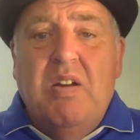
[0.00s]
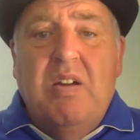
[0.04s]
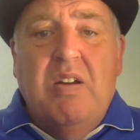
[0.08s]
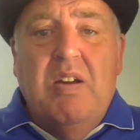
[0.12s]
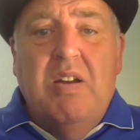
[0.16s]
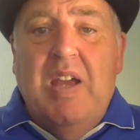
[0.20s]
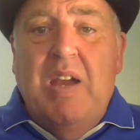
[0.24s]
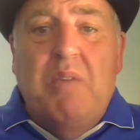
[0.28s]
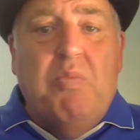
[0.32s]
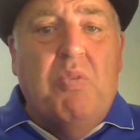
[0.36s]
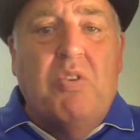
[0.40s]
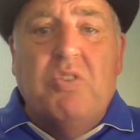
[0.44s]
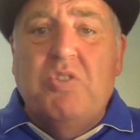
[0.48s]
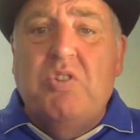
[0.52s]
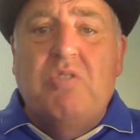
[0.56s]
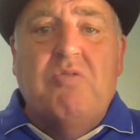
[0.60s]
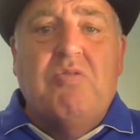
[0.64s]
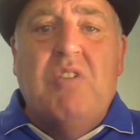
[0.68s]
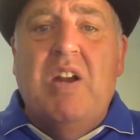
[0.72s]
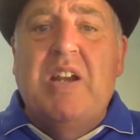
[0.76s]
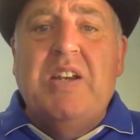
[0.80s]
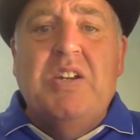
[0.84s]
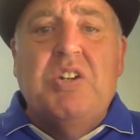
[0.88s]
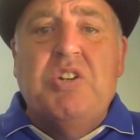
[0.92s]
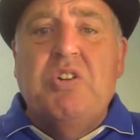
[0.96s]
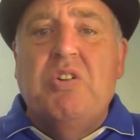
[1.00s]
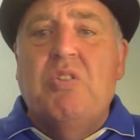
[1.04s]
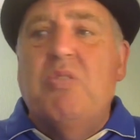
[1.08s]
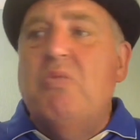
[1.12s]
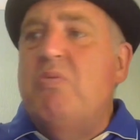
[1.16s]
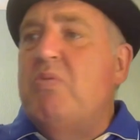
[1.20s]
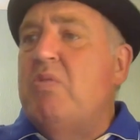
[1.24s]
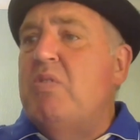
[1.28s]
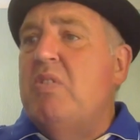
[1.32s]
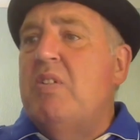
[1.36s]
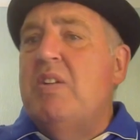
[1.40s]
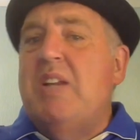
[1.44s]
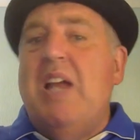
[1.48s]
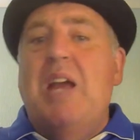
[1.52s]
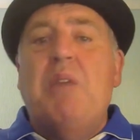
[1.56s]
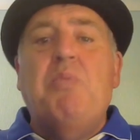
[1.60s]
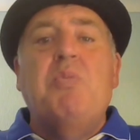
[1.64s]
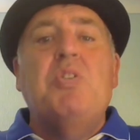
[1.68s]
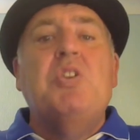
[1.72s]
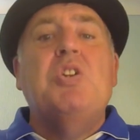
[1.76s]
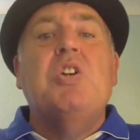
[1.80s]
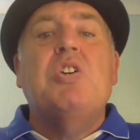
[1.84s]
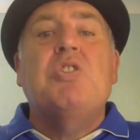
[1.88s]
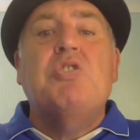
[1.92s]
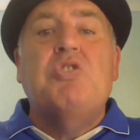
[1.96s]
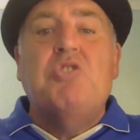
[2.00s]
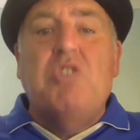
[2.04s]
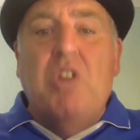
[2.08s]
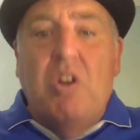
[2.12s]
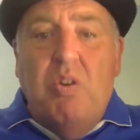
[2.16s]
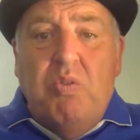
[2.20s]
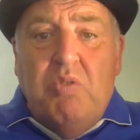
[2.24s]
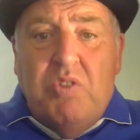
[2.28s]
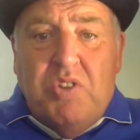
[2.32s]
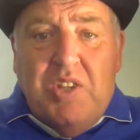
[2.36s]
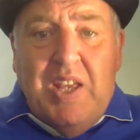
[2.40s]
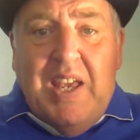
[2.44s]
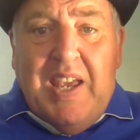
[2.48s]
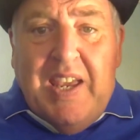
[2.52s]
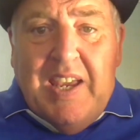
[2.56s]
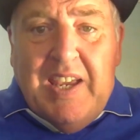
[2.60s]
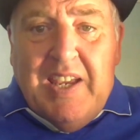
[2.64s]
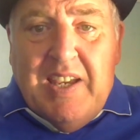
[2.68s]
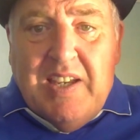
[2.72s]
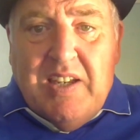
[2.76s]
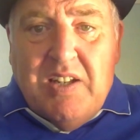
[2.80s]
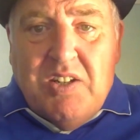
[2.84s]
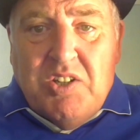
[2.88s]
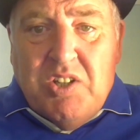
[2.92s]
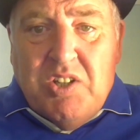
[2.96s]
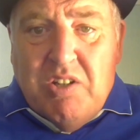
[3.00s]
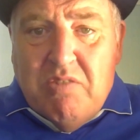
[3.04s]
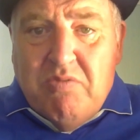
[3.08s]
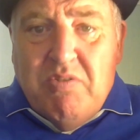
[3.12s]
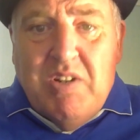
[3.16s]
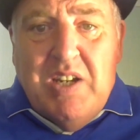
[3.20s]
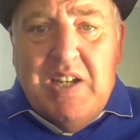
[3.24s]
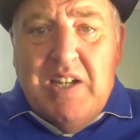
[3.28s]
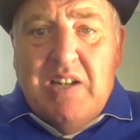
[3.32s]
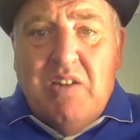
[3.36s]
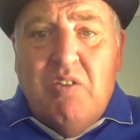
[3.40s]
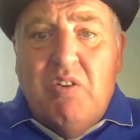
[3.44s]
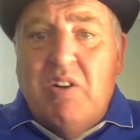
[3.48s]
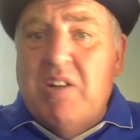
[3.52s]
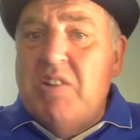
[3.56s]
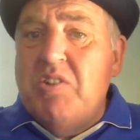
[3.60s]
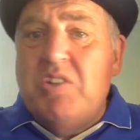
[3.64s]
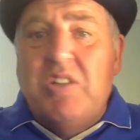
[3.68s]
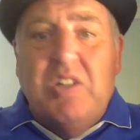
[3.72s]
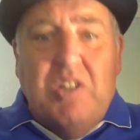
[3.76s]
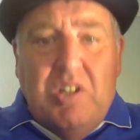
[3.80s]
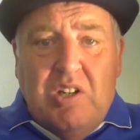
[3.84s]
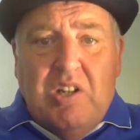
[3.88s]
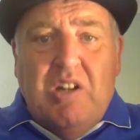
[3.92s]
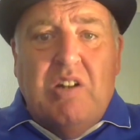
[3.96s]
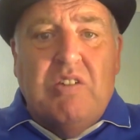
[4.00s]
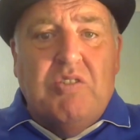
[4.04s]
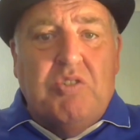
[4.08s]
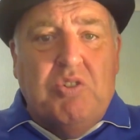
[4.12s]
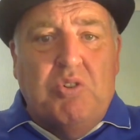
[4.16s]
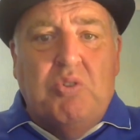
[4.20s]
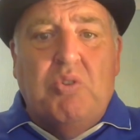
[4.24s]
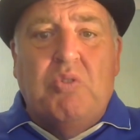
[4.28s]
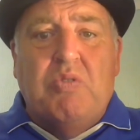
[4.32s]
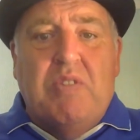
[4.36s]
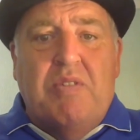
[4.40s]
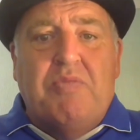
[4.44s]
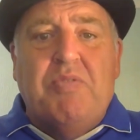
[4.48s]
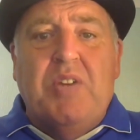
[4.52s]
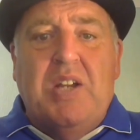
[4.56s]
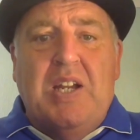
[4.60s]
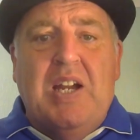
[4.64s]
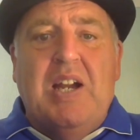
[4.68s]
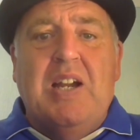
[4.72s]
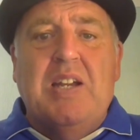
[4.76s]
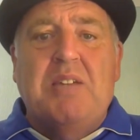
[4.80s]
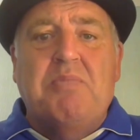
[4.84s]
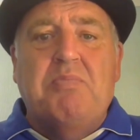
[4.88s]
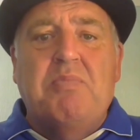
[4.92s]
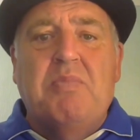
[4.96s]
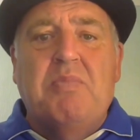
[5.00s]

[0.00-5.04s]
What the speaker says: it wasn't racial. They were just too thick to realise that you can't score every game.